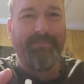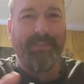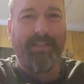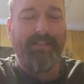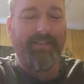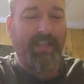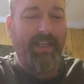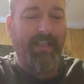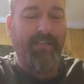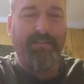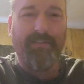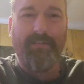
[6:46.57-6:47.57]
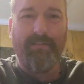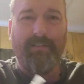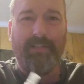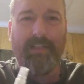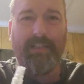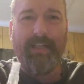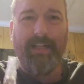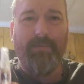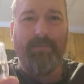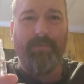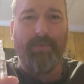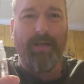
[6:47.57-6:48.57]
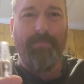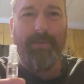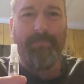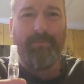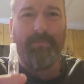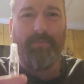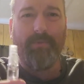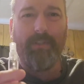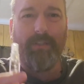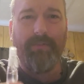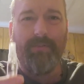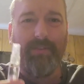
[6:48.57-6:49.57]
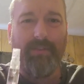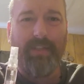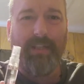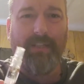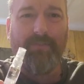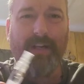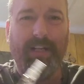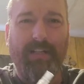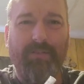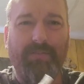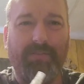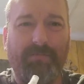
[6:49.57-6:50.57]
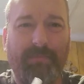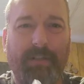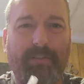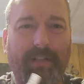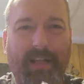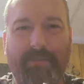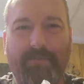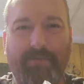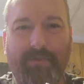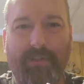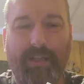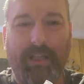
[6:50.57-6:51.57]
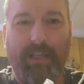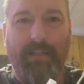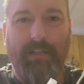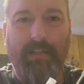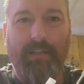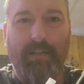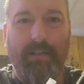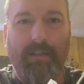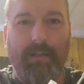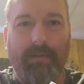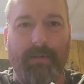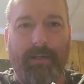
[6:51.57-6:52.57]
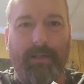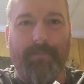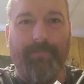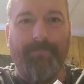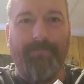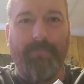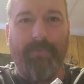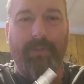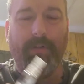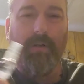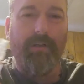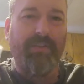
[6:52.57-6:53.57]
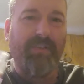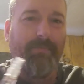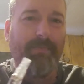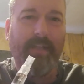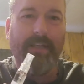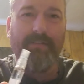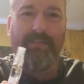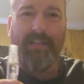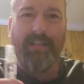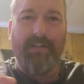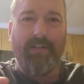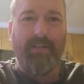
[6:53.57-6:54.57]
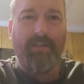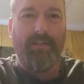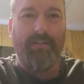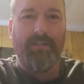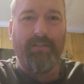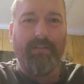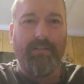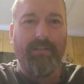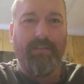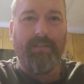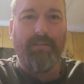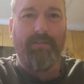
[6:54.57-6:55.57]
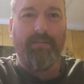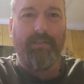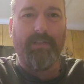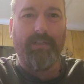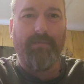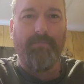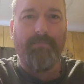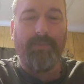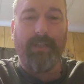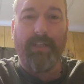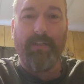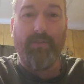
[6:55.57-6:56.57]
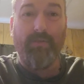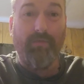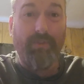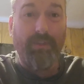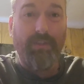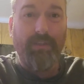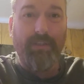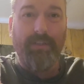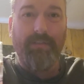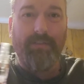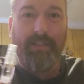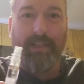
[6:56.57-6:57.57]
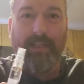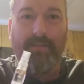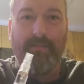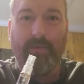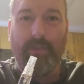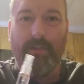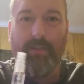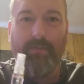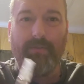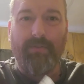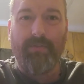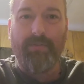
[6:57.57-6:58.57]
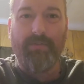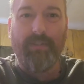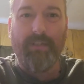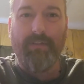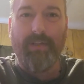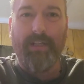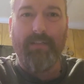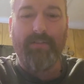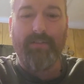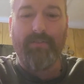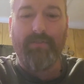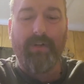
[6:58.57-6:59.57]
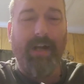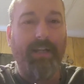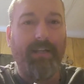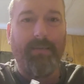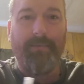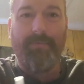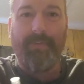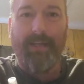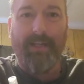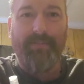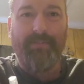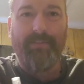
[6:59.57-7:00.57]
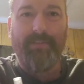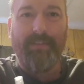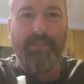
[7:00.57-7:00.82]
I just can't get down with why people would want to use synthetic. Try to use as much natural as you can. There are some things that are like oud is like one of those ingredients that's drying up fast,